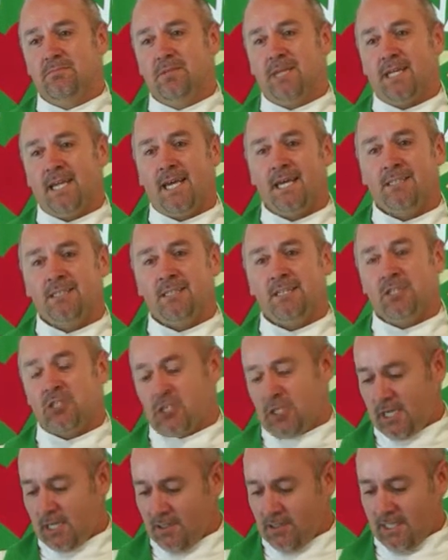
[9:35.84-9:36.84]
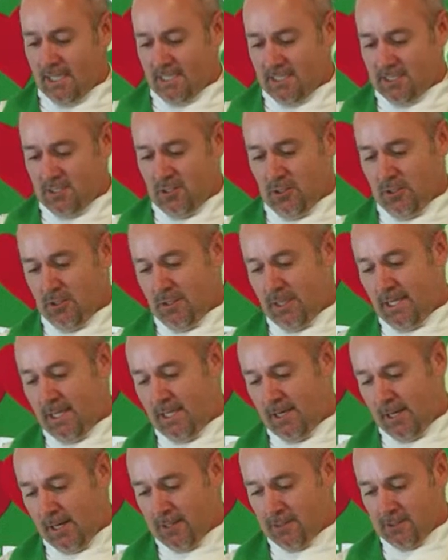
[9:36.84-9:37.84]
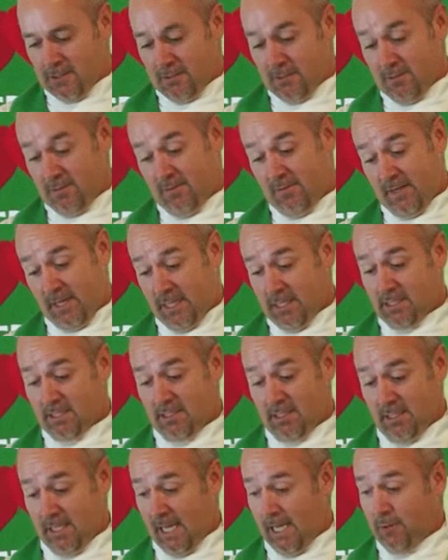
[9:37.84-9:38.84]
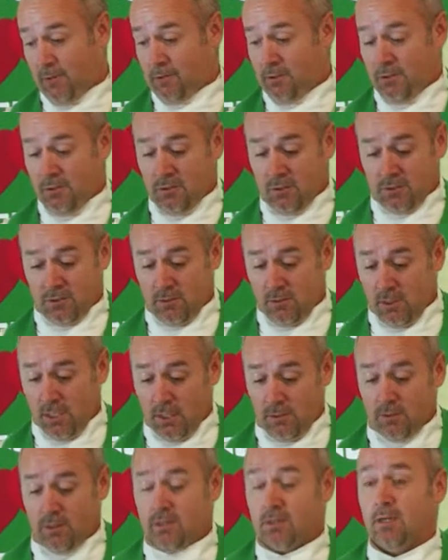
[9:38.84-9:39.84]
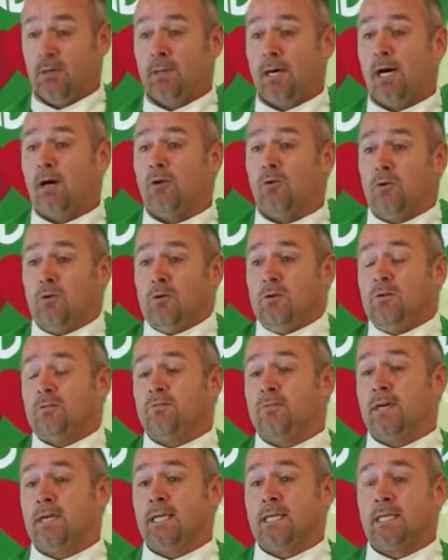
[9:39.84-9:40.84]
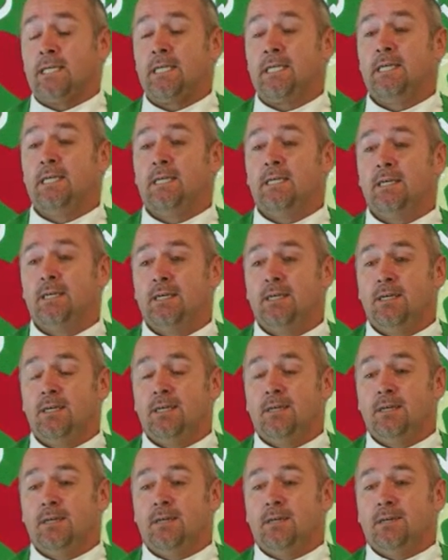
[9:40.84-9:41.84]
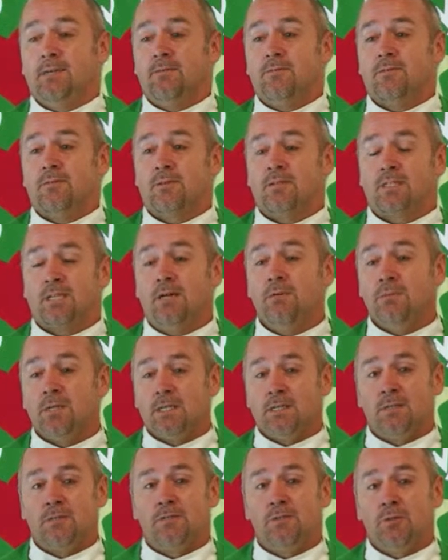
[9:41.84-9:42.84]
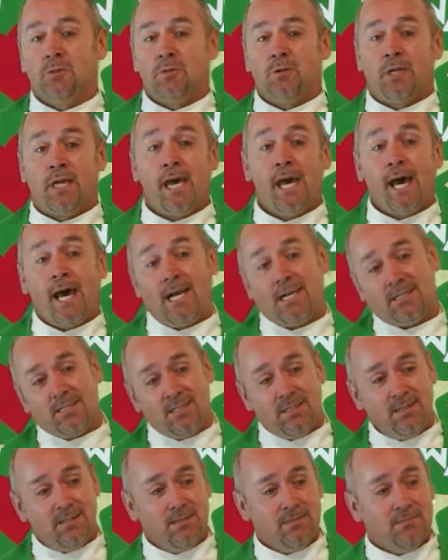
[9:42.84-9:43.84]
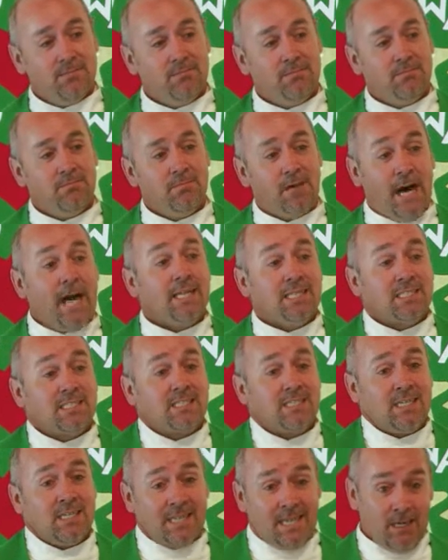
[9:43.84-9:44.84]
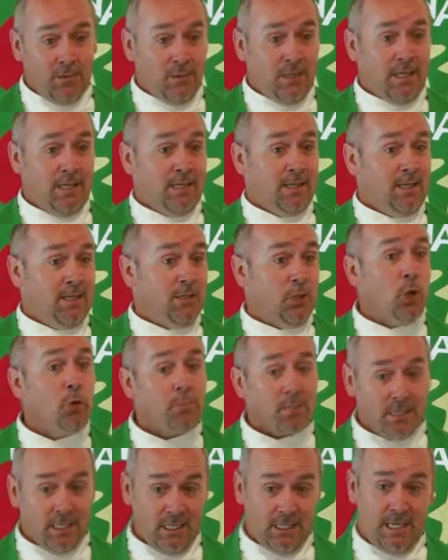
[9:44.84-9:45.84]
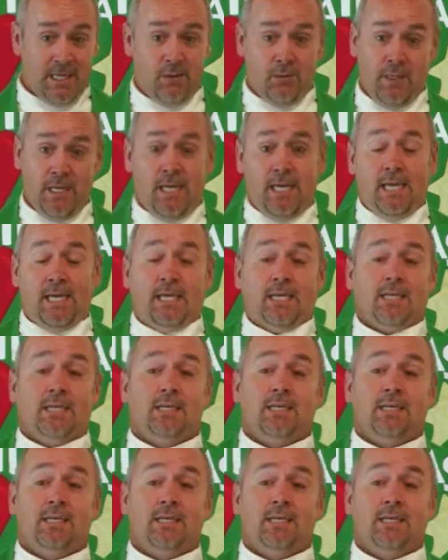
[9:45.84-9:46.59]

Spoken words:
But as he shared that story, he also confessed, and I would do so along with him, how horrifying for someone to react honestly in that way and openly that way.